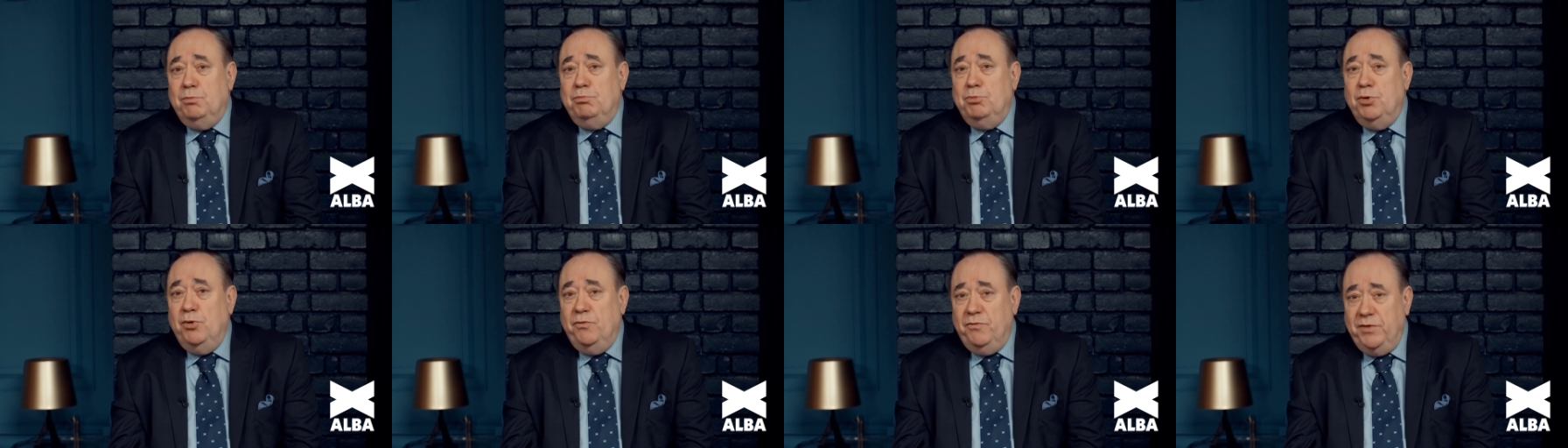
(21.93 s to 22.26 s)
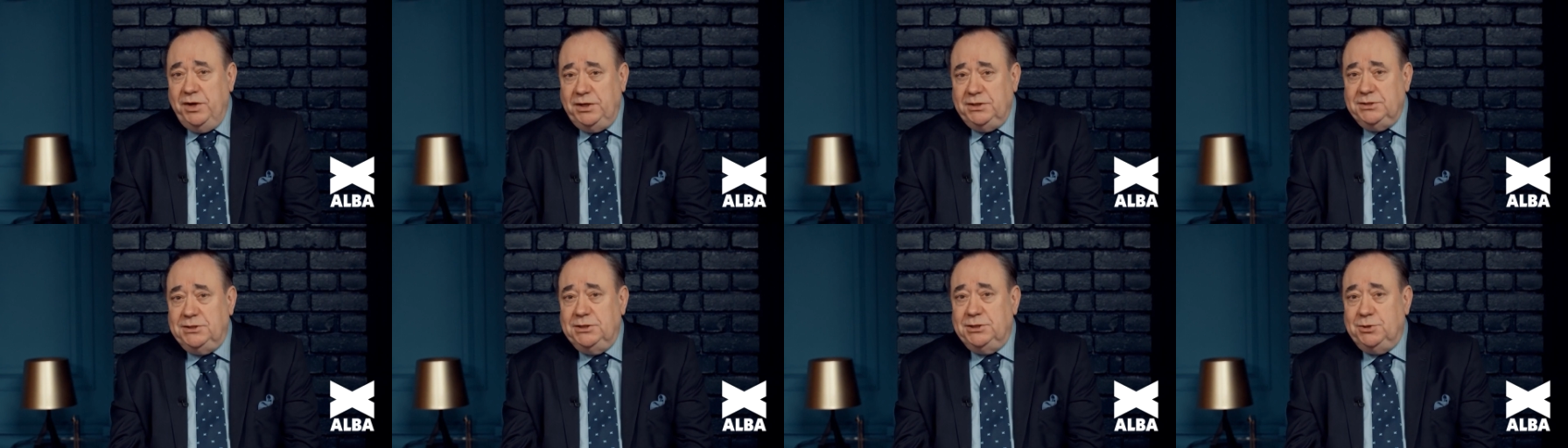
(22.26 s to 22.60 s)
move
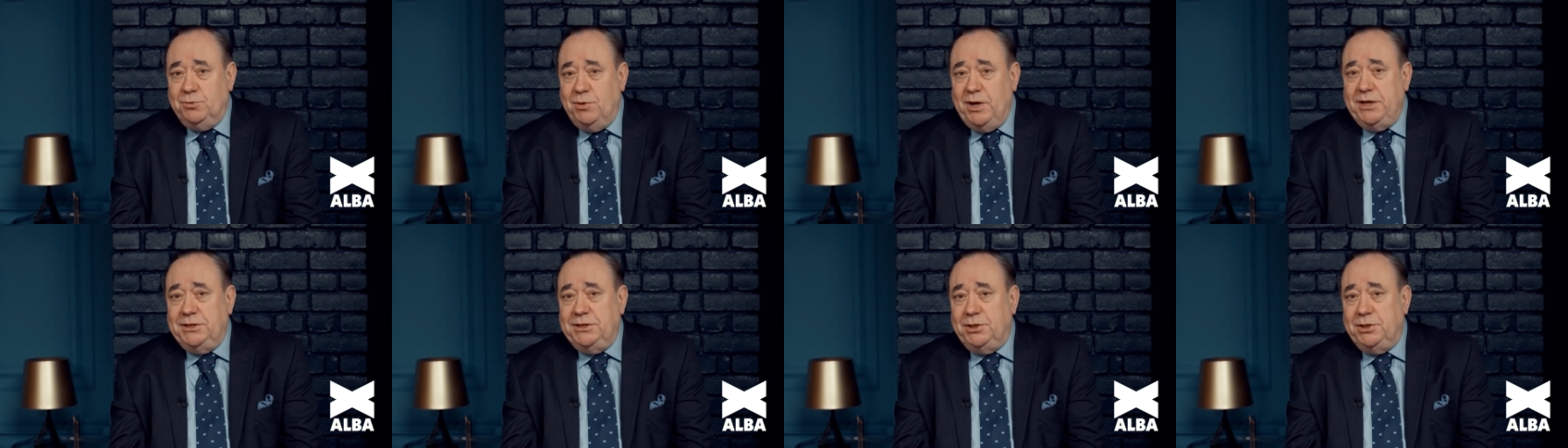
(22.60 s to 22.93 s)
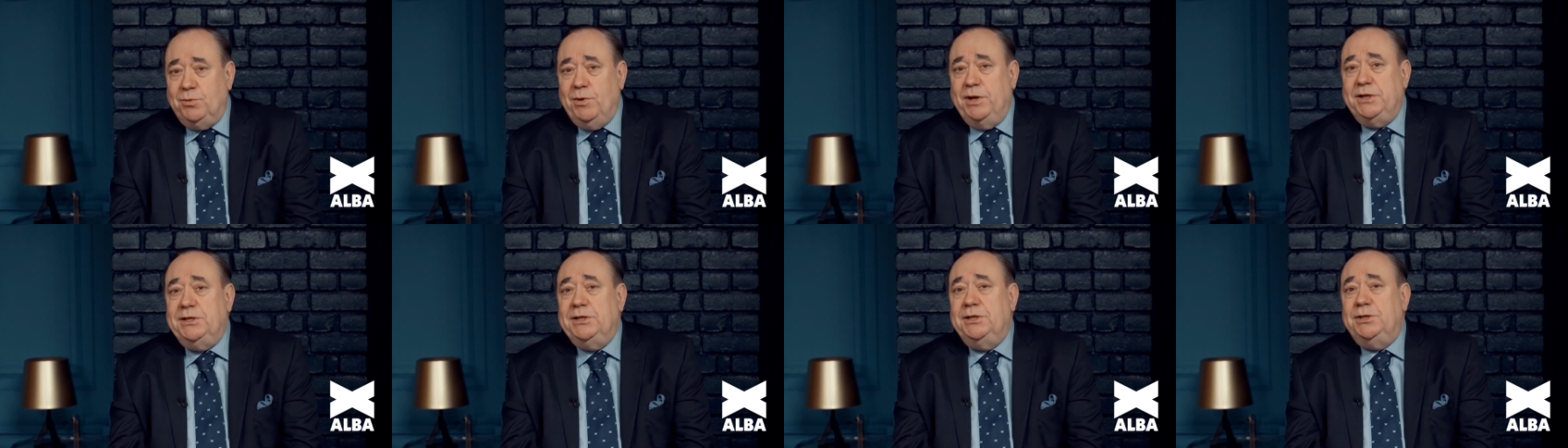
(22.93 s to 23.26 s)
into
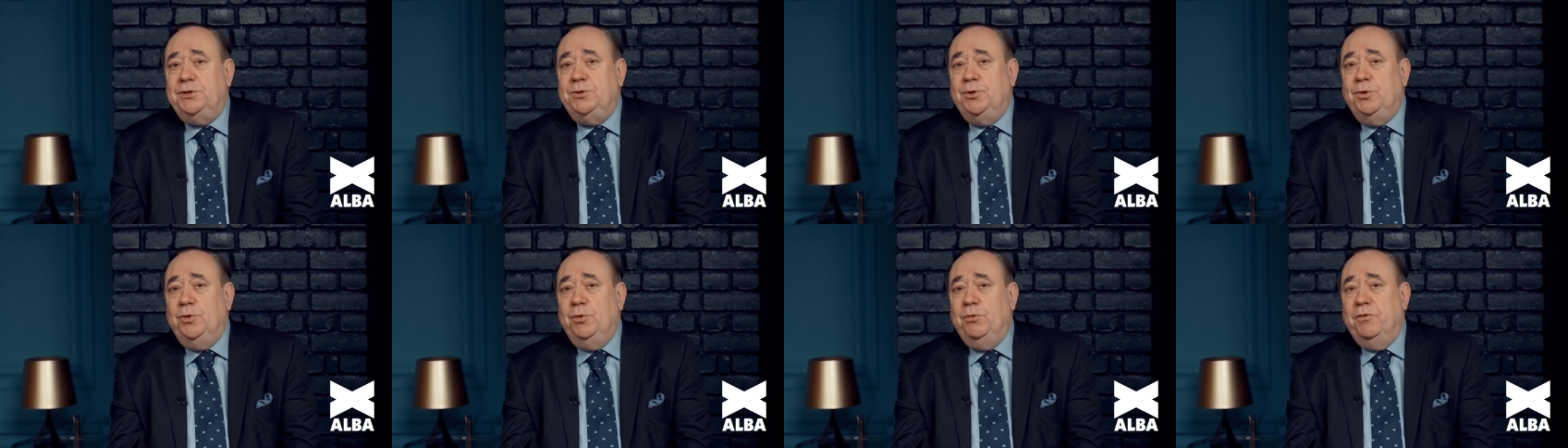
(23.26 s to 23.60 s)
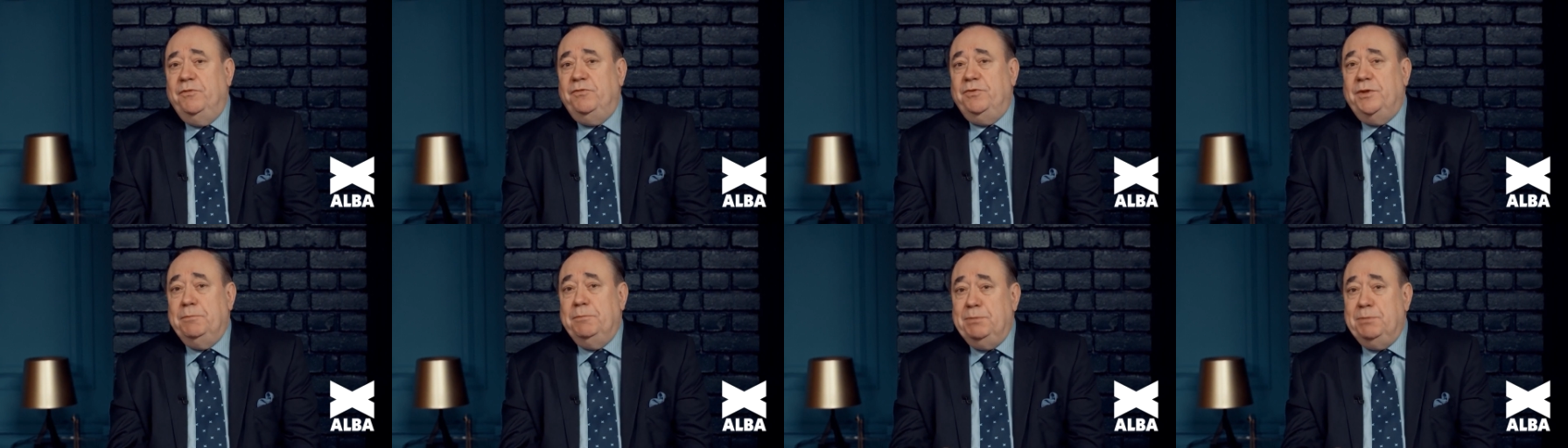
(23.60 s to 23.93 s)
2022
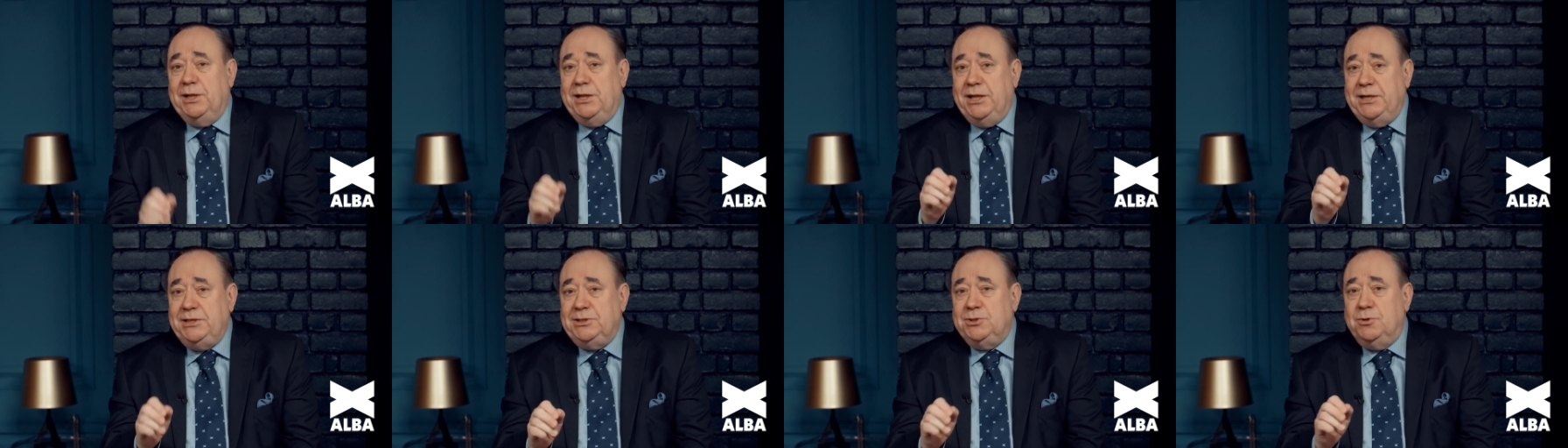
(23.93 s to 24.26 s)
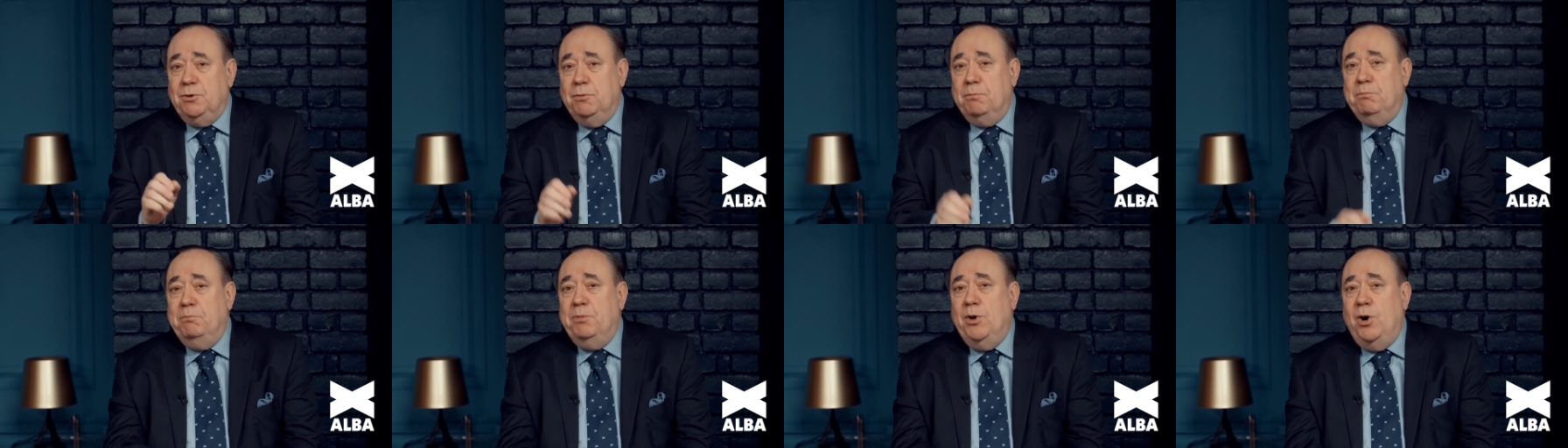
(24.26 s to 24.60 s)
with the
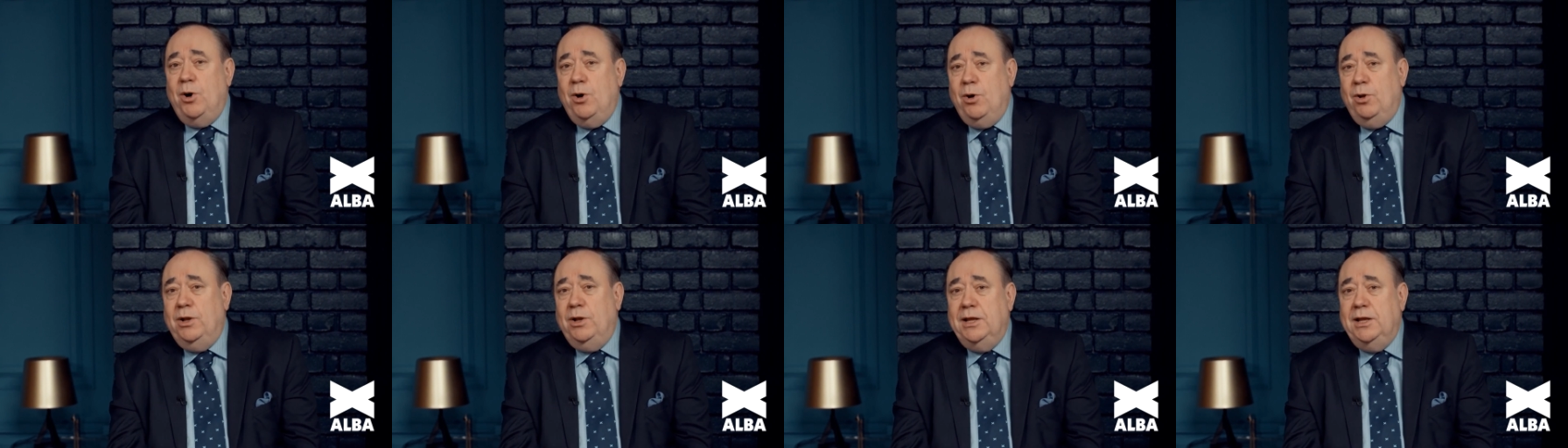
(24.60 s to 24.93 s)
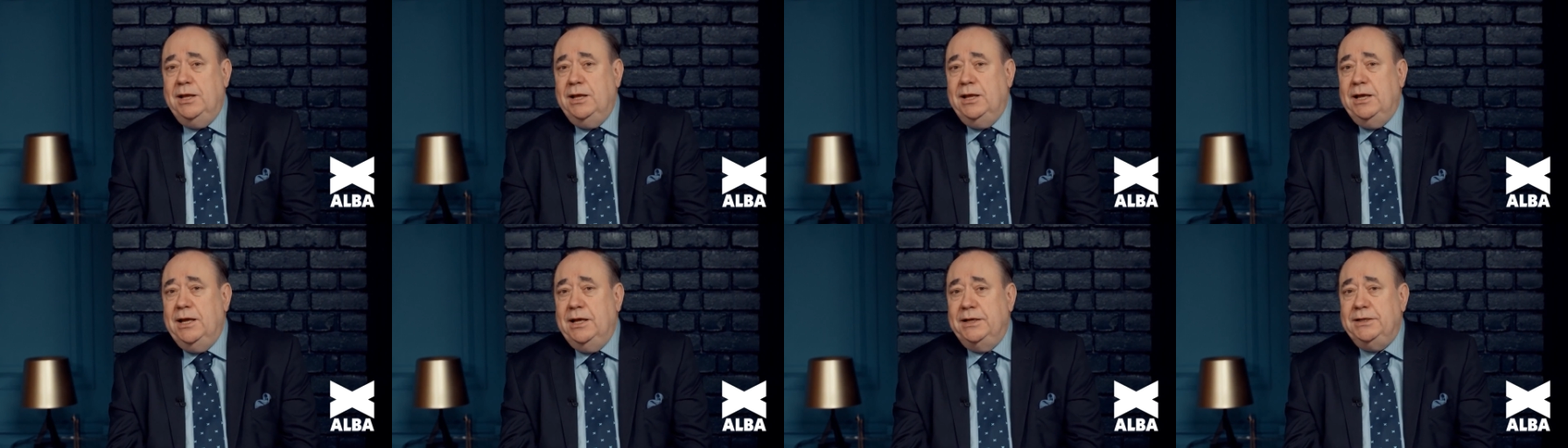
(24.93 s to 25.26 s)
political ball
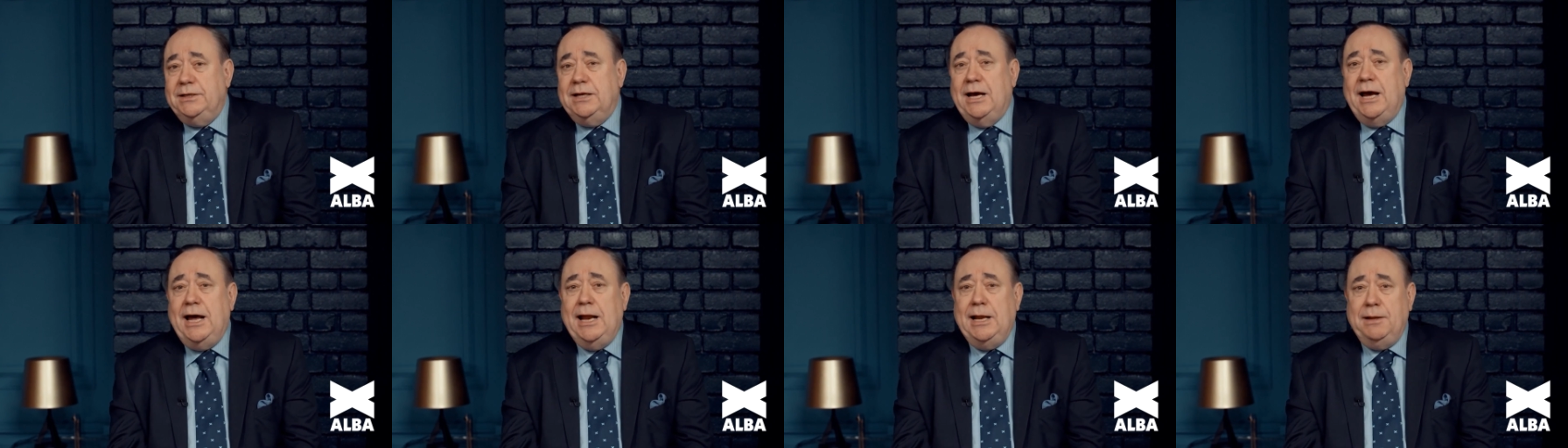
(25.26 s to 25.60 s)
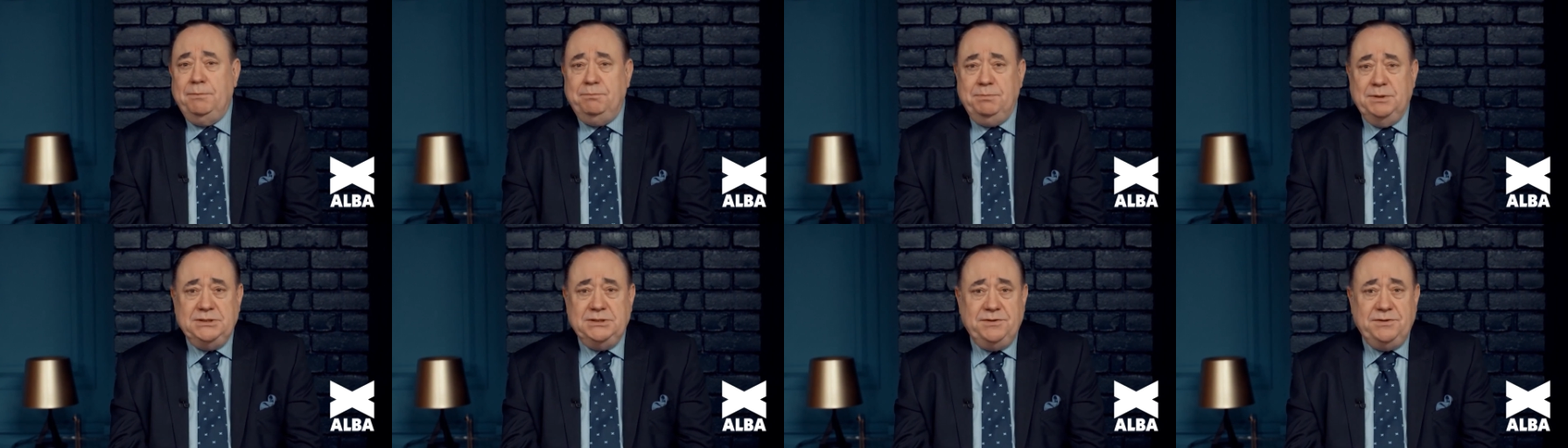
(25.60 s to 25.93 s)
at
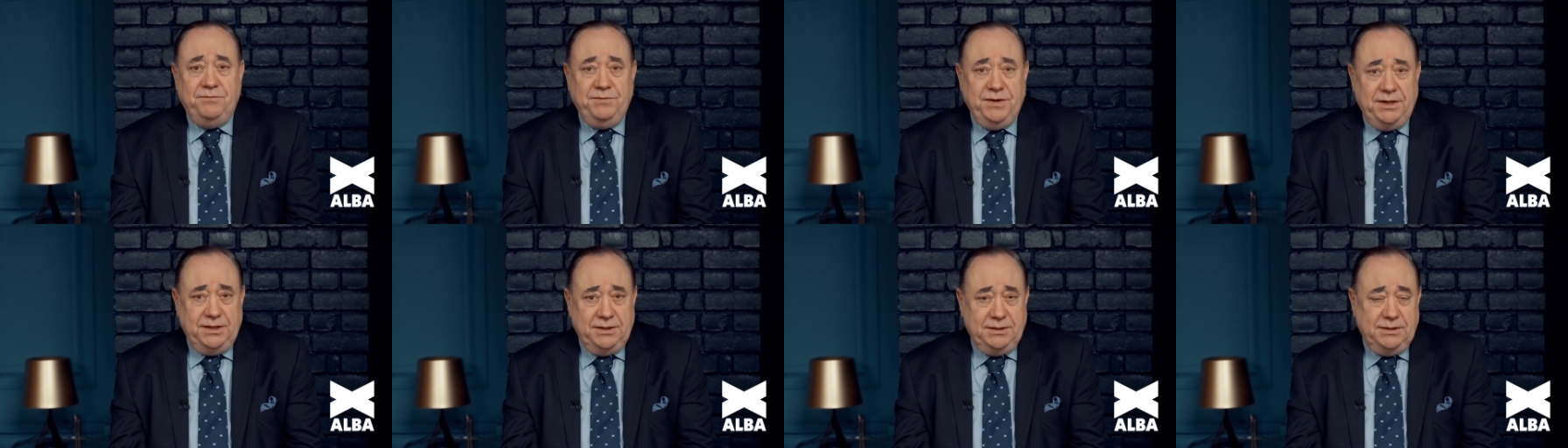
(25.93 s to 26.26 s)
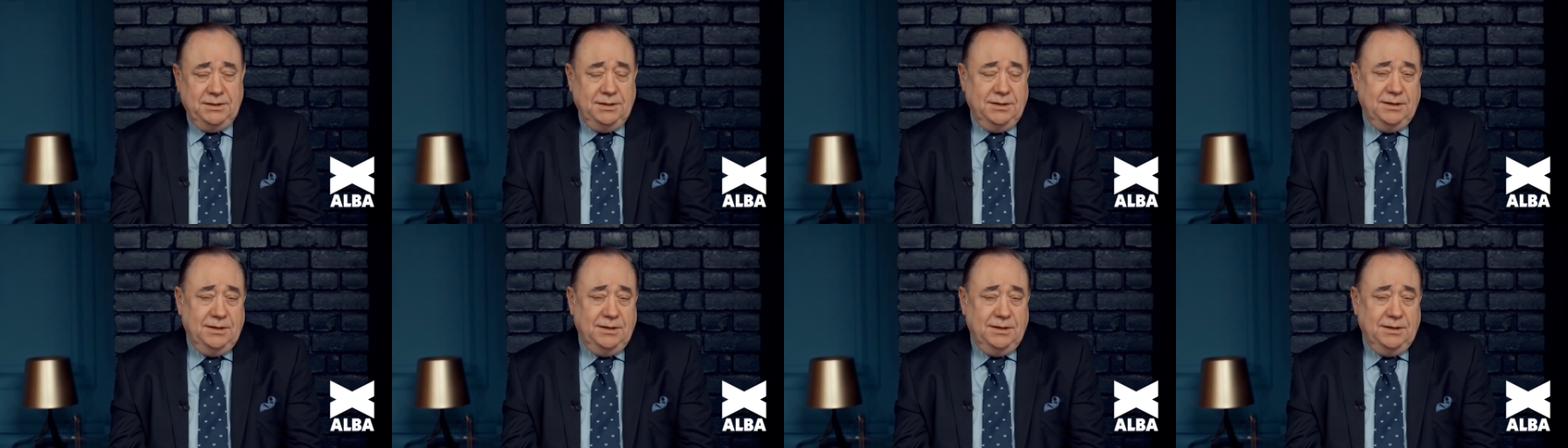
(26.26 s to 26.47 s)
Alba's feet.